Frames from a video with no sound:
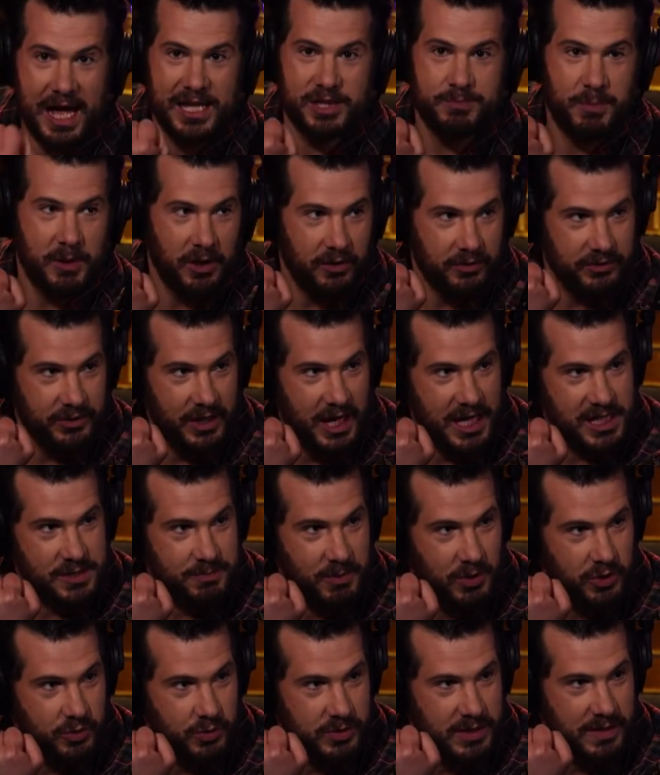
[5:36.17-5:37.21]
hospitals. The
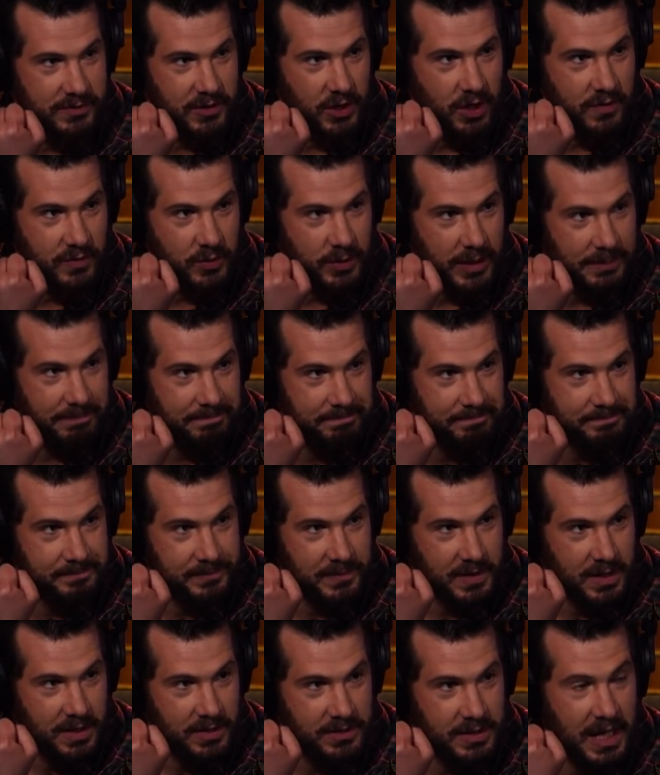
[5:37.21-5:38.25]
hospitals were never overrun.
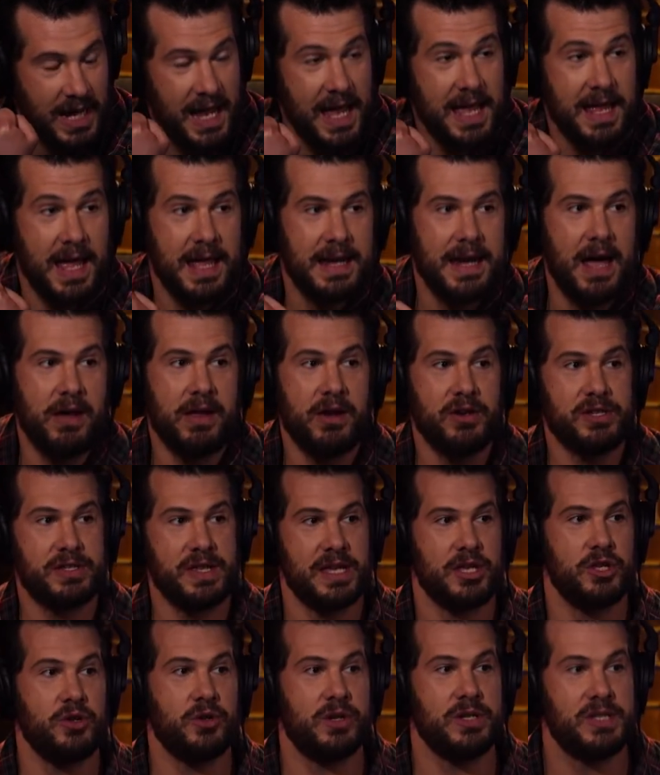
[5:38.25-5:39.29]
Oh. The, yeah, eh, eh, now, here's
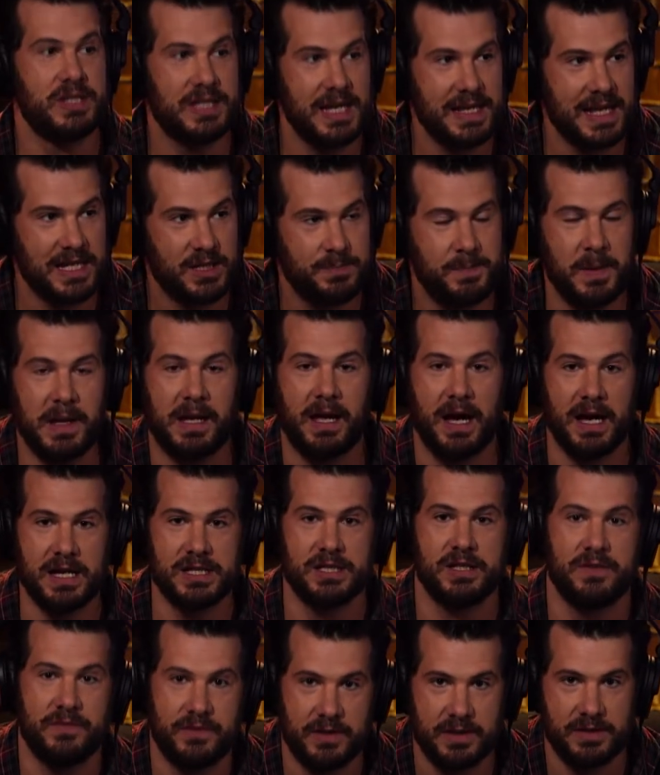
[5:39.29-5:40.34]
the thing. you could yeah. say that's
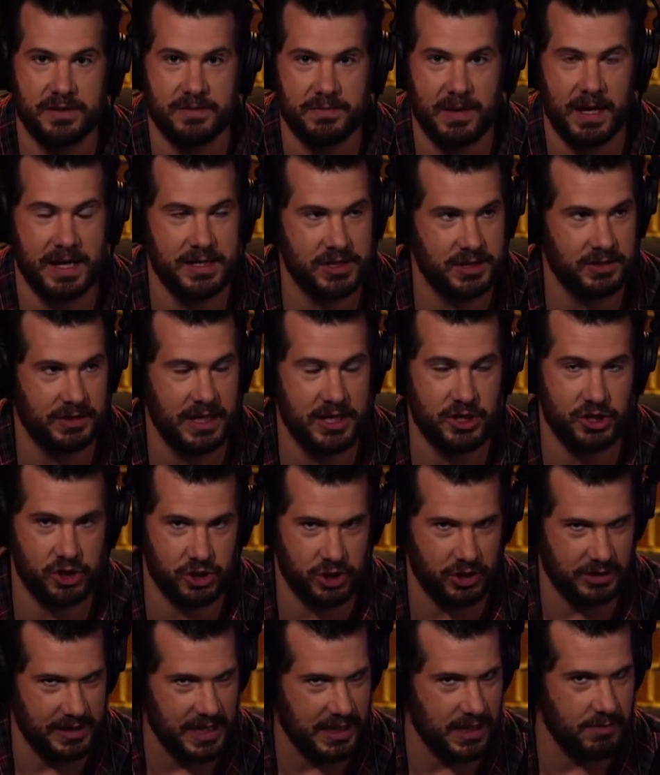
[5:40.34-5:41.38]
because of the isolation.
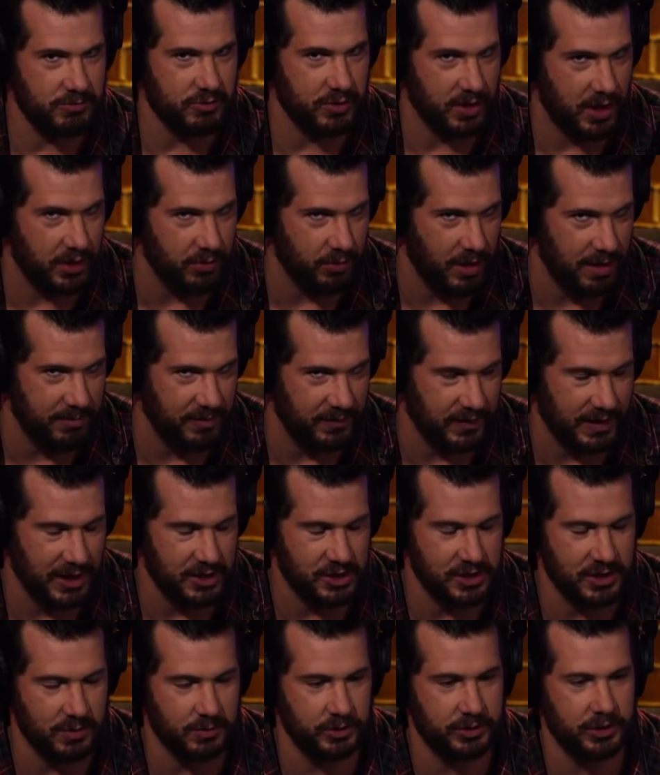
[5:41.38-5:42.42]
Sure, and that comes with other
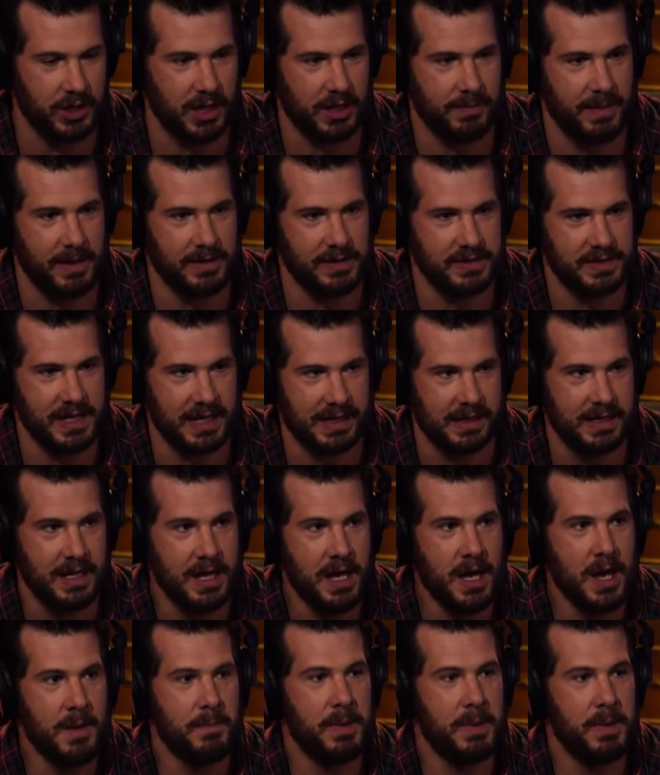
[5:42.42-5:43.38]
ramifications that we'll talk about in a second.